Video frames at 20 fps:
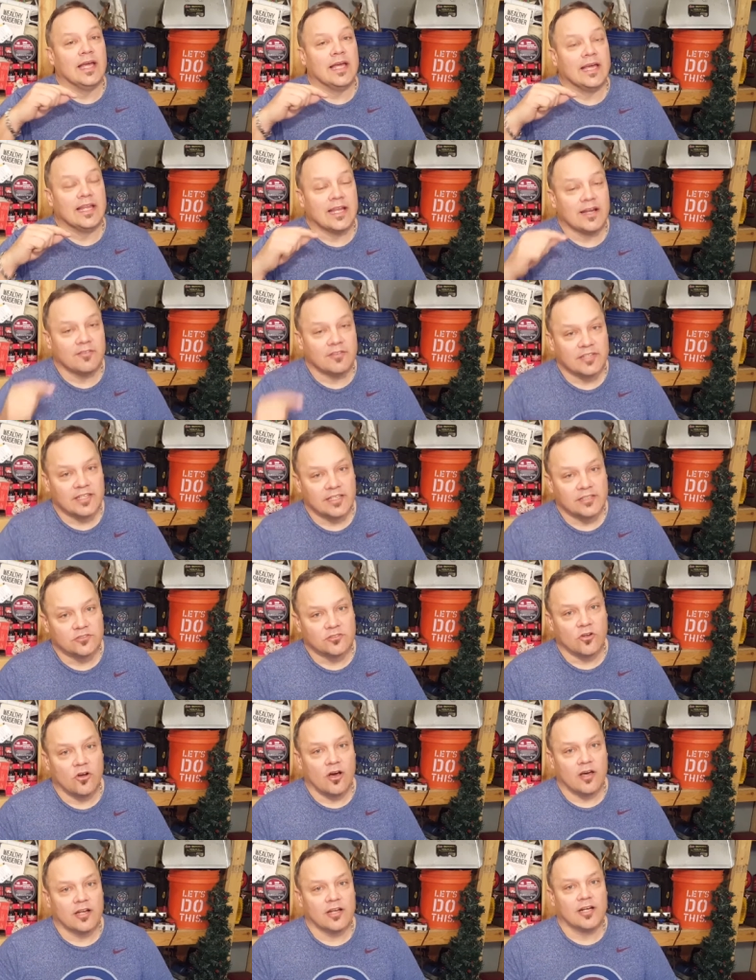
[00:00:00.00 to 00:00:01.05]
and everything's
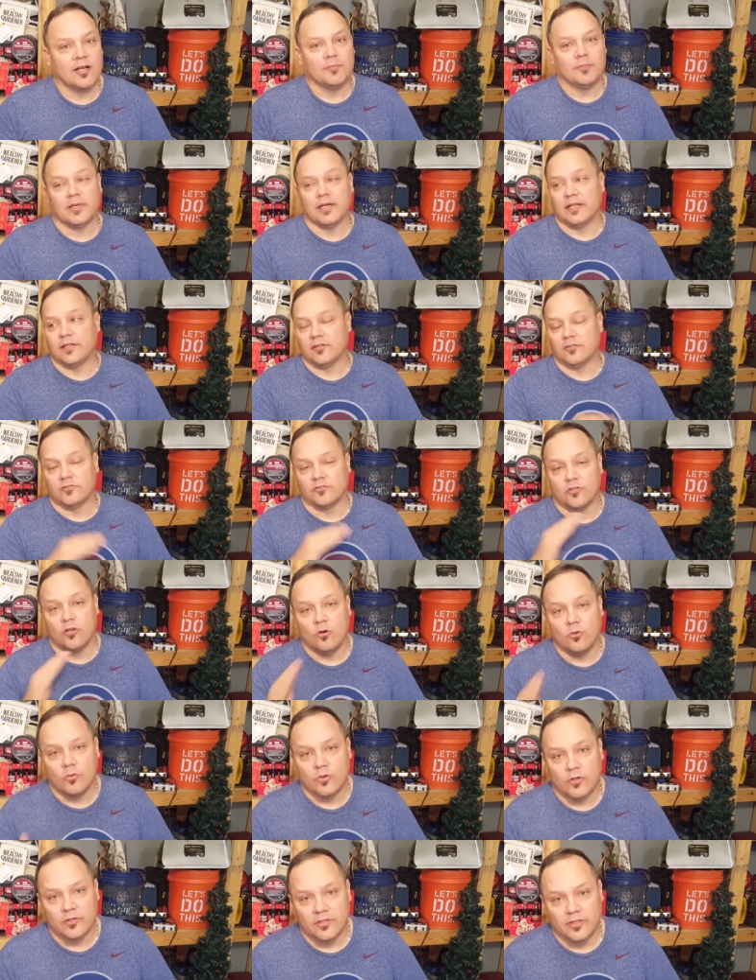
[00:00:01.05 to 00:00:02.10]
caught up and there's no
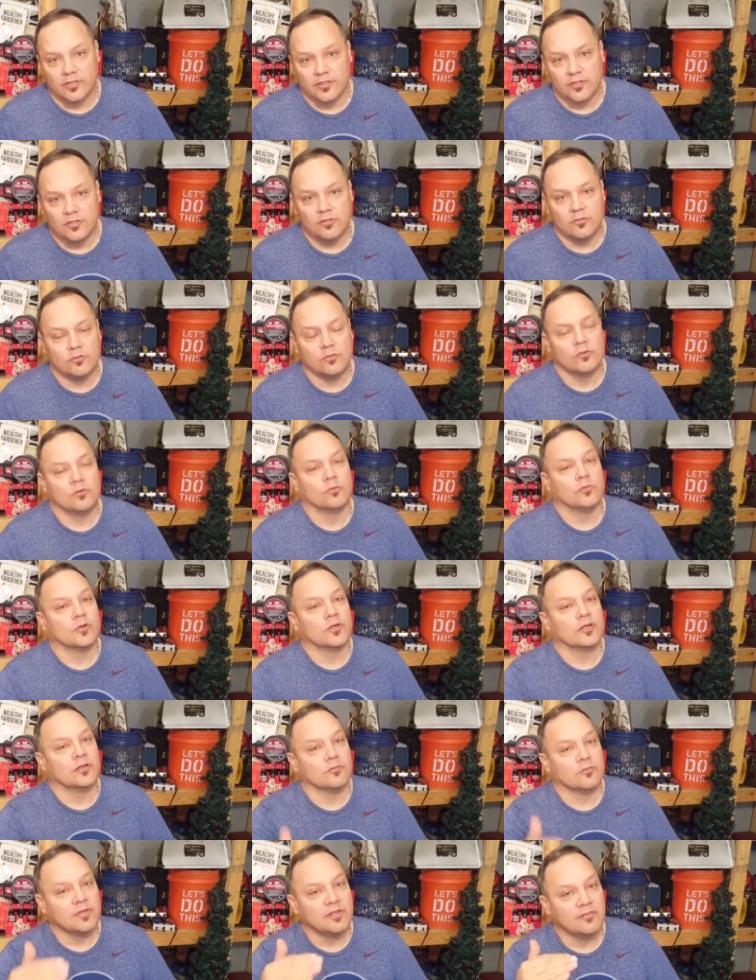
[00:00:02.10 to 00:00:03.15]
work to do, we're
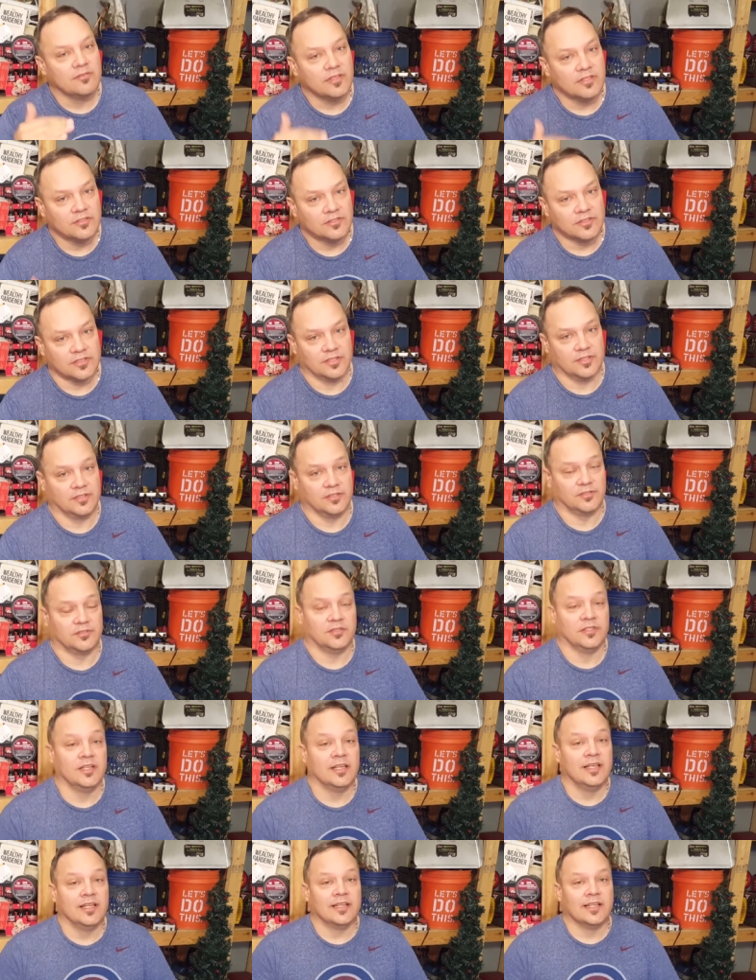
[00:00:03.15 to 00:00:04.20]
going to revisit this.
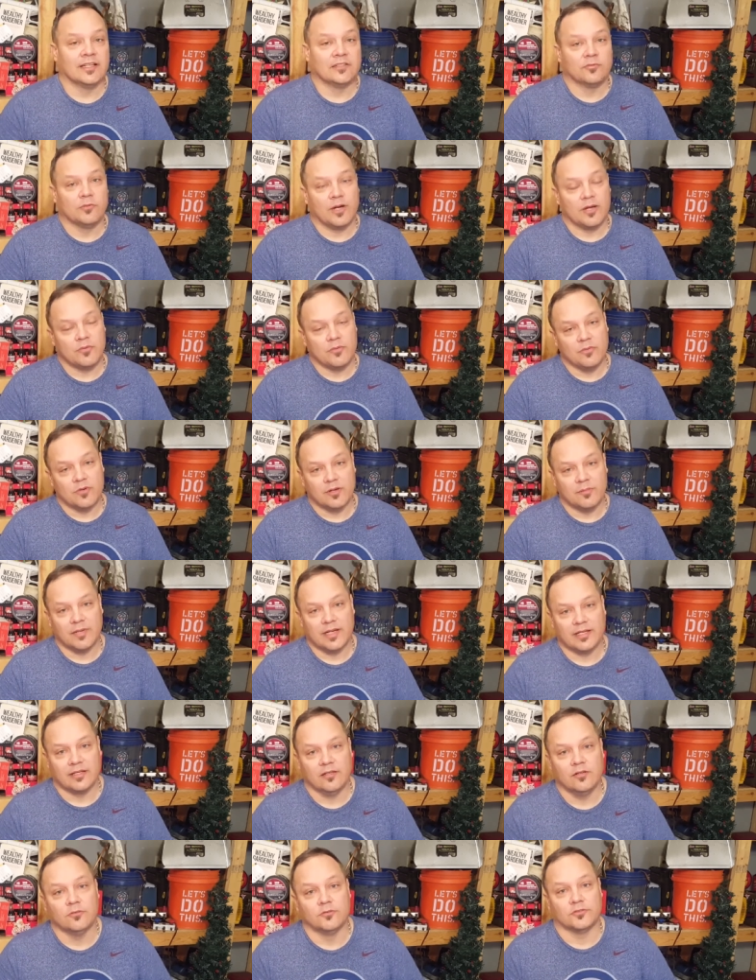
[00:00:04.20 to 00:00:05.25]
That's why we want to
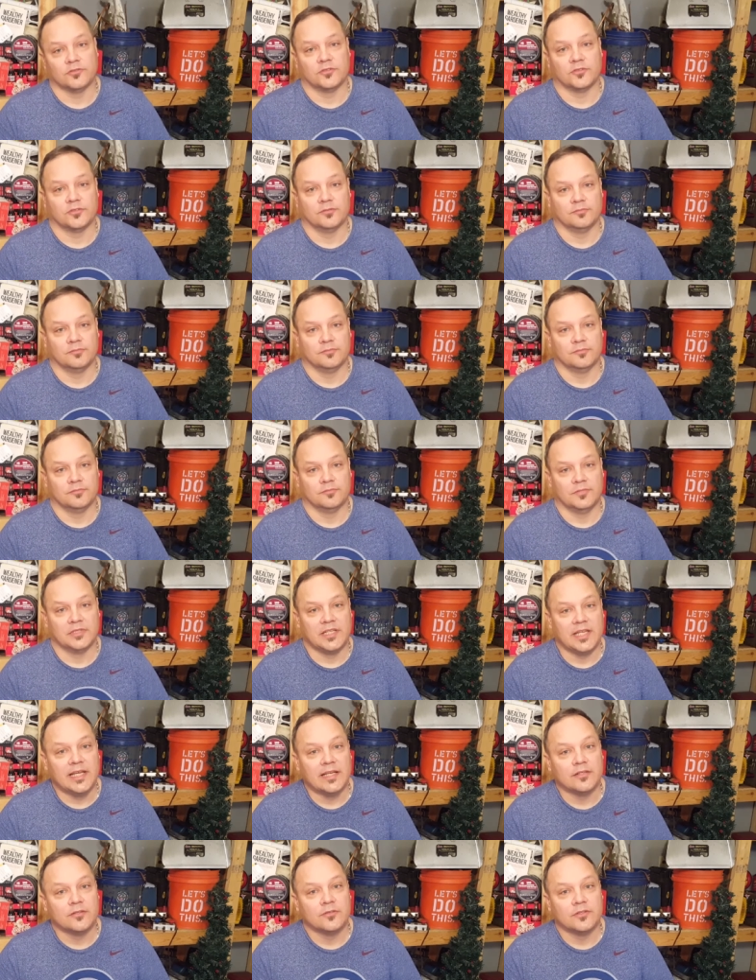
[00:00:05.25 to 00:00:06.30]
make notes. You
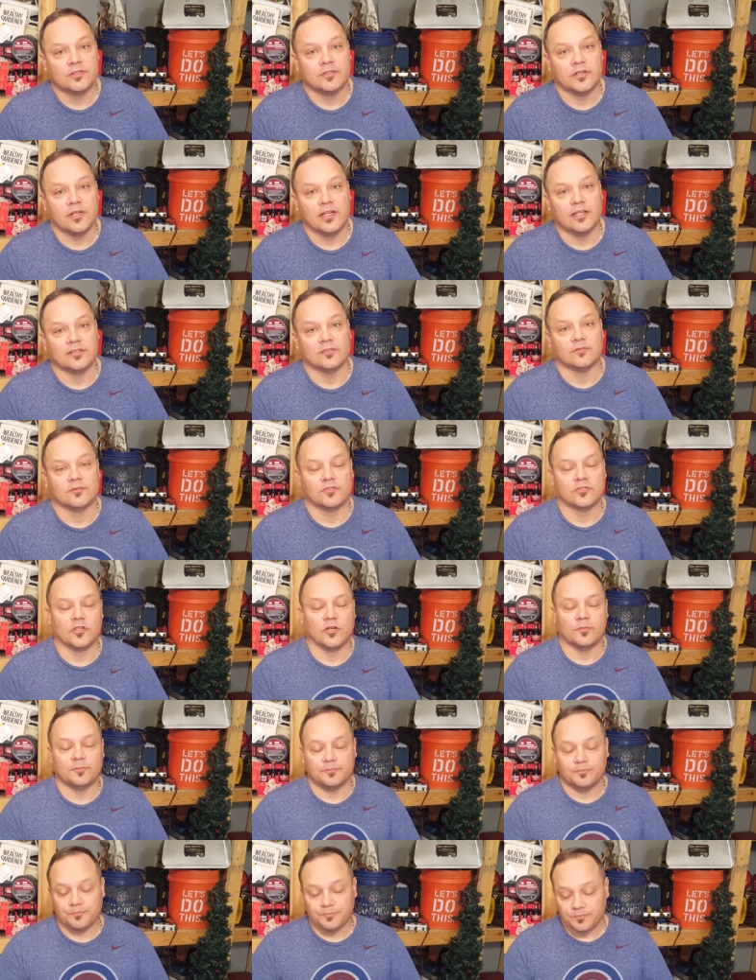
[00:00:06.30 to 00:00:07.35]
can't do it in your head.
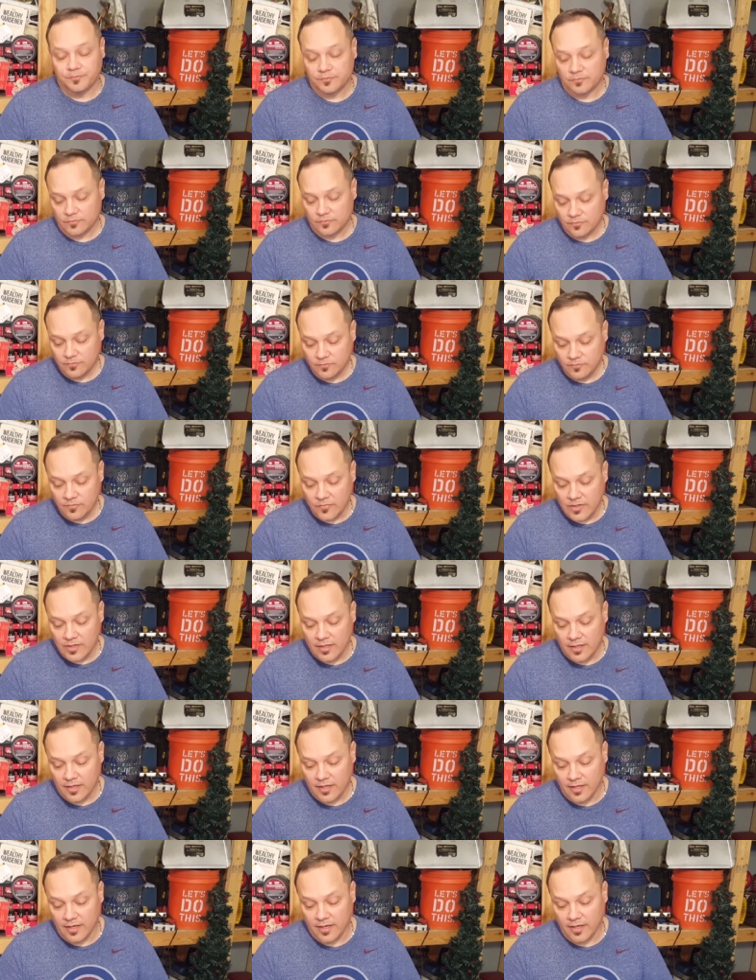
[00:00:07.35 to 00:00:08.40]
So
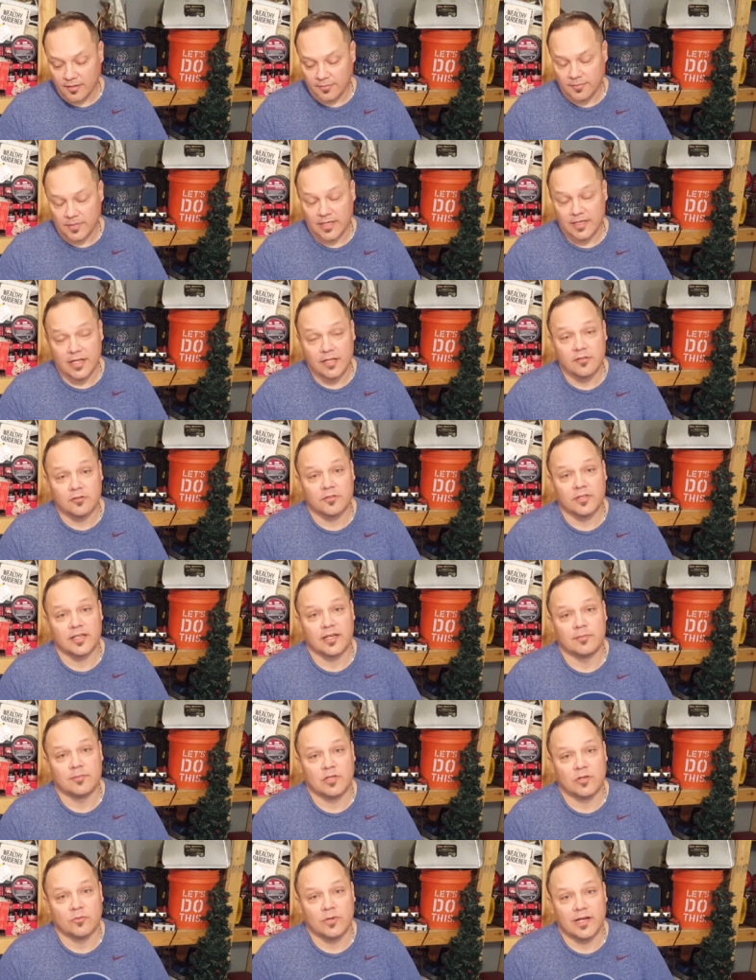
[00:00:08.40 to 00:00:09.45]
um, another thing
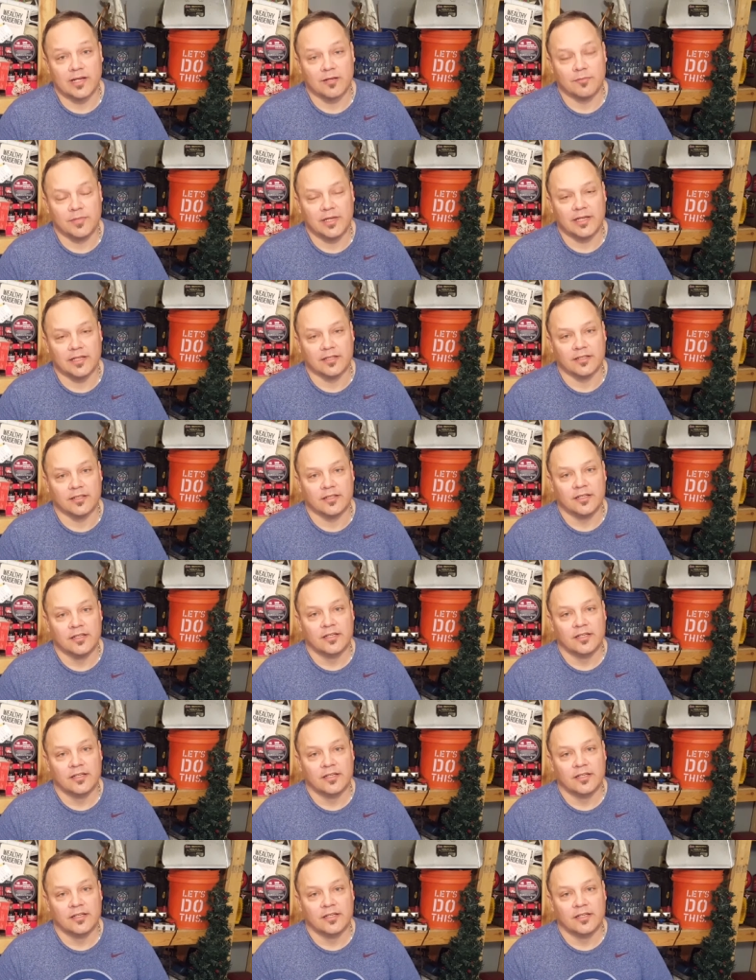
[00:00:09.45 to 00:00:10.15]
I'm going to recommend